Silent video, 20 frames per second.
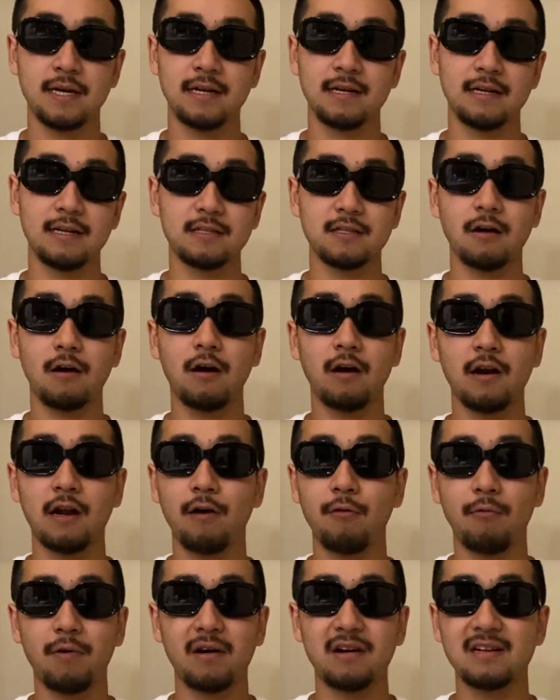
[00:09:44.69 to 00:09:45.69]
That's
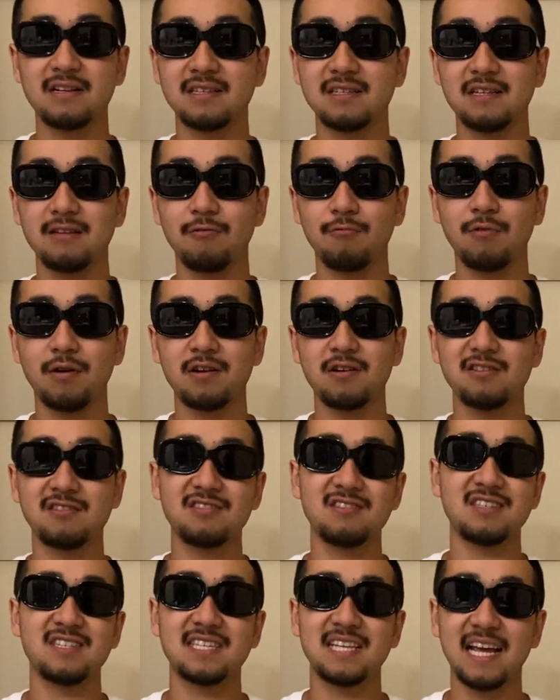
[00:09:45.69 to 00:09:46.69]
all I wanted to
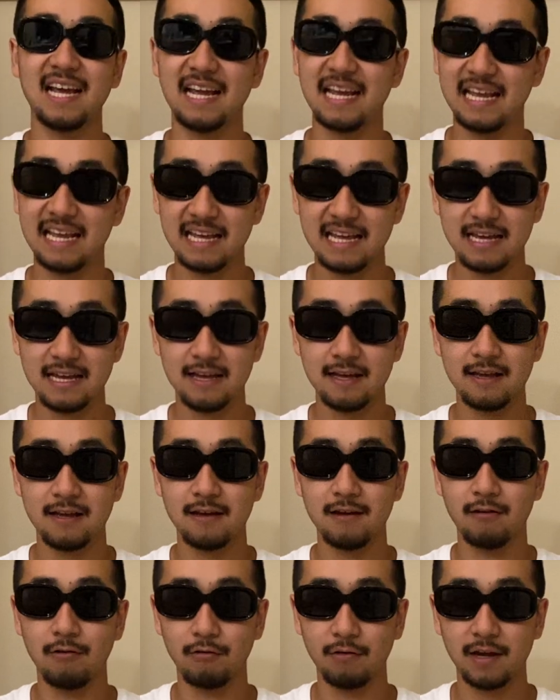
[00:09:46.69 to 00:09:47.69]
say.
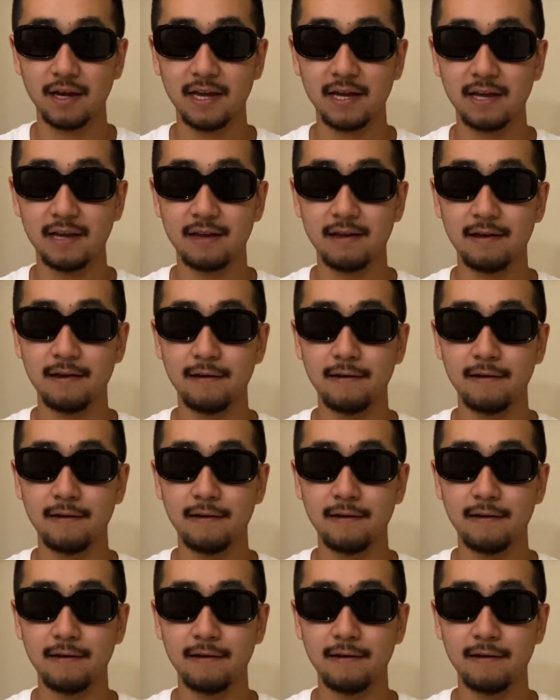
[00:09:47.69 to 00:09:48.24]
Okay?